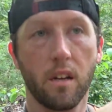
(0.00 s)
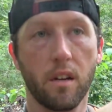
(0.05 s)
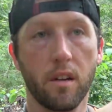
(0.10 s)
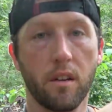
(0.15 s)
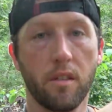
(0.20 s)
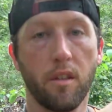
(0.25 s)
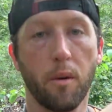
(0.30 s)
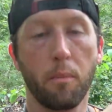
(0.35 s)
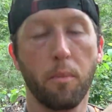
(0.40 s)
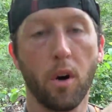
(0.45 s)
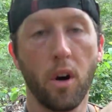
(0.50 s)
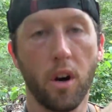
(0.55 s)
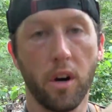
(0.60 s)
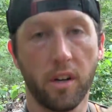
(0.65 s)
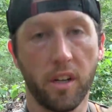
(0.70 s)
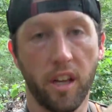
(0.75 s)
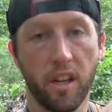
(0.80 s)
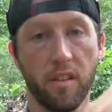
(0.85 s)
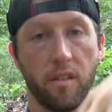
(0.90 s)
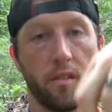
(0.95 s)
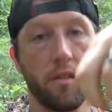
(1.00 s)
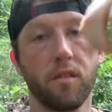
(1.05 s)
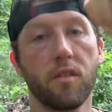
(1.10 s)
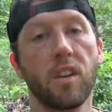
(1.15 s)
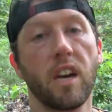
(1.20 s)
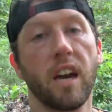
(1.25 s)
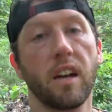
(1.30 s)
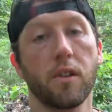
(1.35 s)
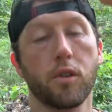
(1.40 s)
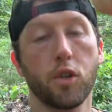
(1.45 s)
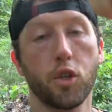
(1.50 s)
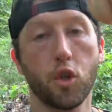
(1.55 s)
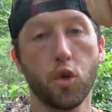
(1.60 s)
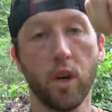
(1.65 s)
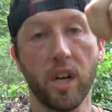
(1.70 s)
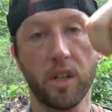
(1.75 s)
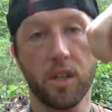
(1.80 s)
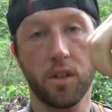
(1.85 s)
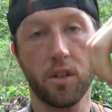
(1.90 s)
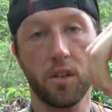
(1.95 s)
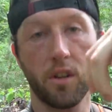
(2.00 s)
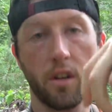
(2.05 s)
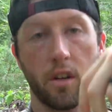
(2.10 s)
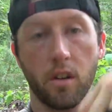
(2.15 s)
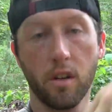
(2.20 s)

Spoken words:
the bark is kind of stretched